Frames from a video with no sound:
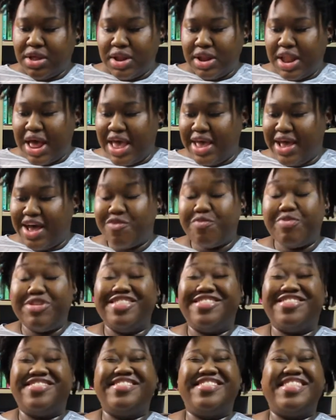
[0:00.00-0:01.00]
Like, I've
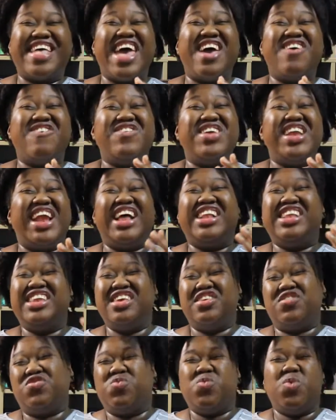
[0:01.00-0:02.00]
been staring at
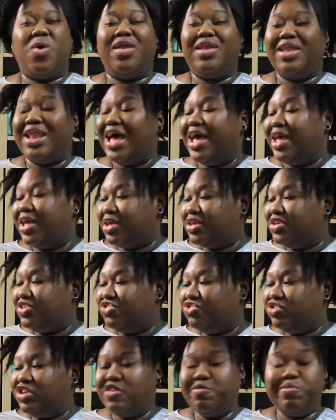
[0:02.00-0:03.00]
this one, like
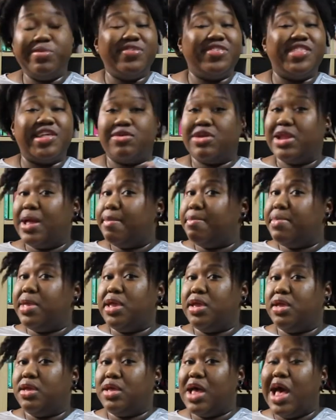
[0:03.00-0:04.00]
she's been staring at
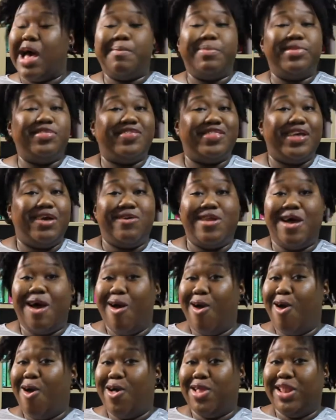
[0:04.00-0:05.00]
me, I've been staring at
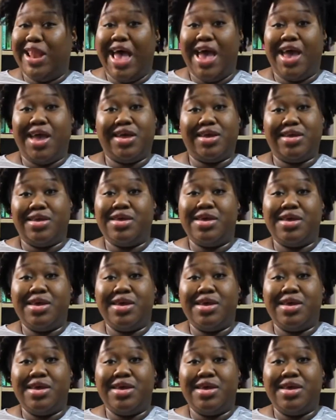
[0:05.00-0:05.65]
her, like